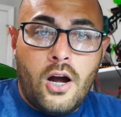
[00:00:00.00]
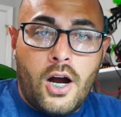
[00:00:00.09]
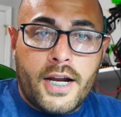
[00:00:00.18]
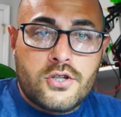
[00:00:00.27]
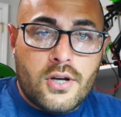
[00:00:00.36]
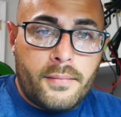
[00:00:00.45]
All
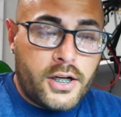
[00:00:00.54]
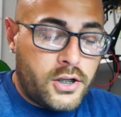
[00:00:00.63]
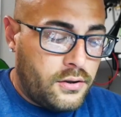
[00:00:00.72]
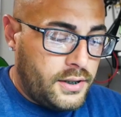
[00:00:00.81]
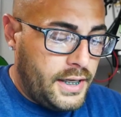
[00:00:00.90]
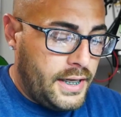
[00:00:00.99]
right, so I'm gonna
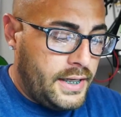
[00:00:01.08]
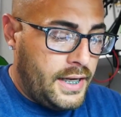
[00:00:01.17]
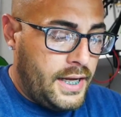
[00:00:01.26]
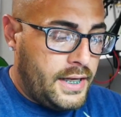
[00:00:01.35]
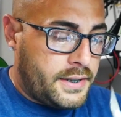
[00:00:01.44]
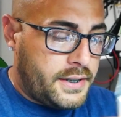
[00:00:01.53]
go ahead
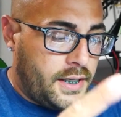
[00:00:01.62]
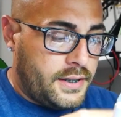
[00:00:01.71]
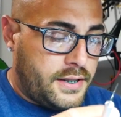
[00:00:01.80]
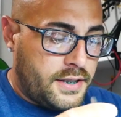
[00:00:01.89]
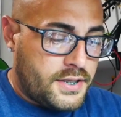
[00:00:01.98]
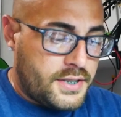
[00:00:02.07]
and
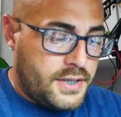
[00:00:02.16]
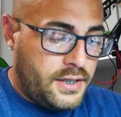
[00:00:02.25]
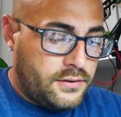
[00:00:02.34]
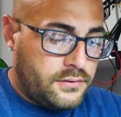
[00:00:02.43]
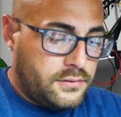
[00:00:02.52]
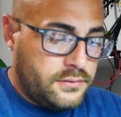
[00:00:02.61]
cut the
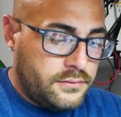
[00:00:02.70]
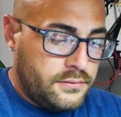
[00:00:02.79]
seal.